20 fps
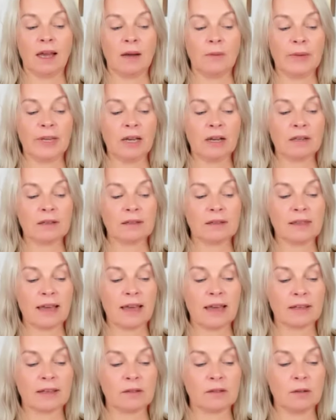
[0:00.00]
And we ask
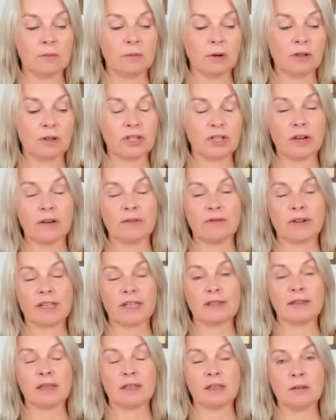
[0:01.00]
that as you watch over
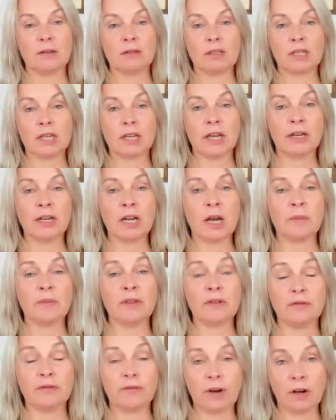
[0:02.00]
us, that you turn
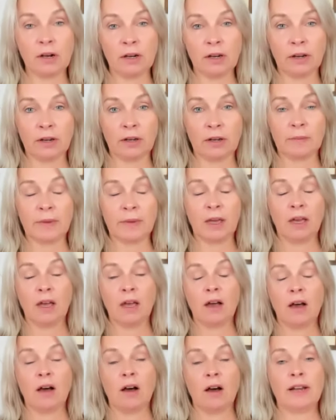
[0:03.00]
up the volume
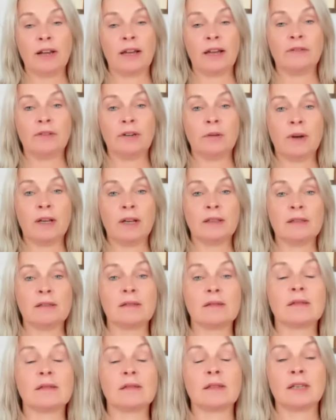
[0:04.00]
on
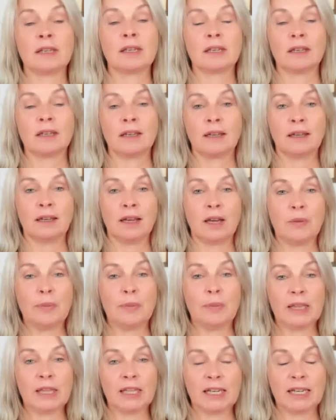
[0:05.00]
everyone's
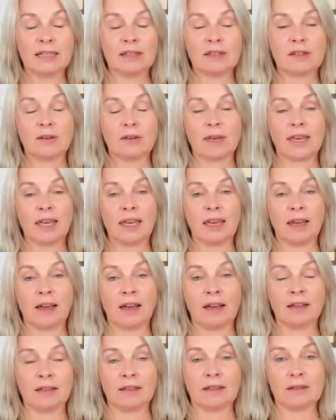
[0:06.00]
ability to
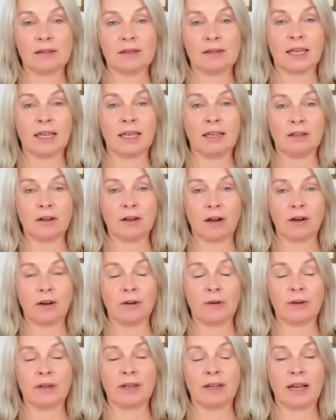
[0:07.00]
hear, see,
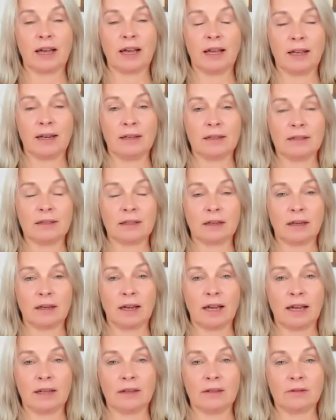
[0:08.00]
know, and
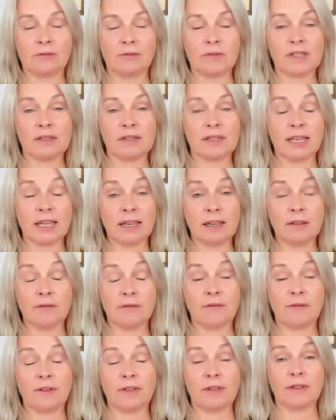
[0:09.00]
and
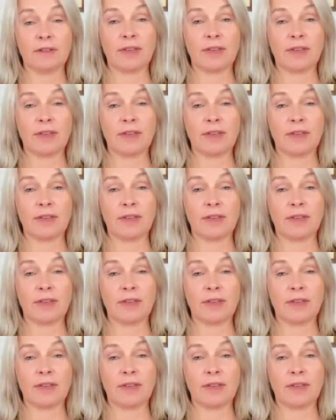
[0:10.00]
receive